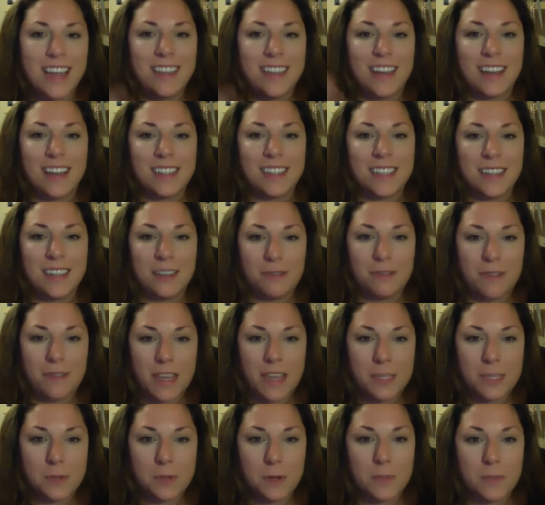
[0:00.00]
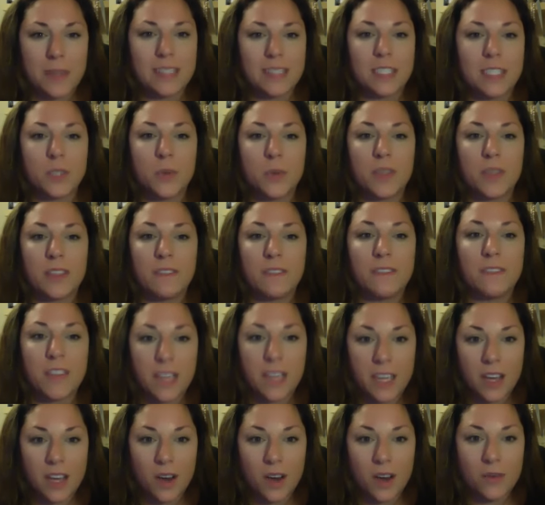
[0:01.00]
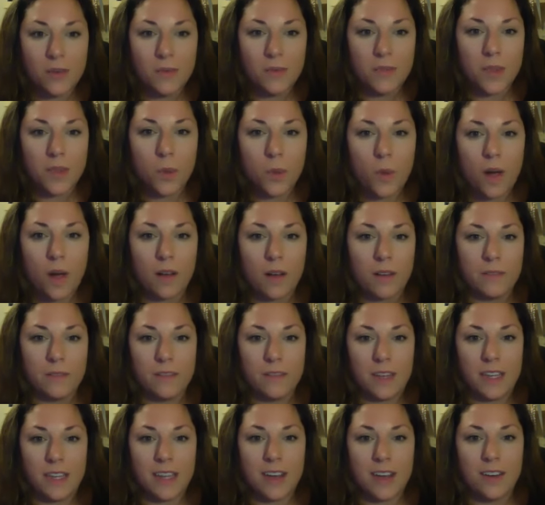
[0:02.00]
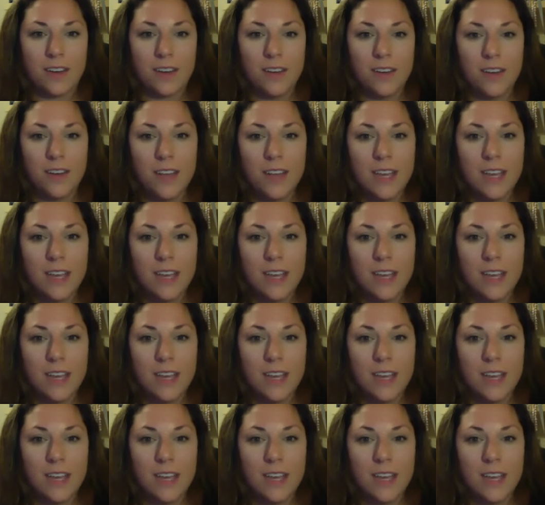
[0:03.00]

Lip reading: and then I'll send a Facebook message with the video, the welcome video,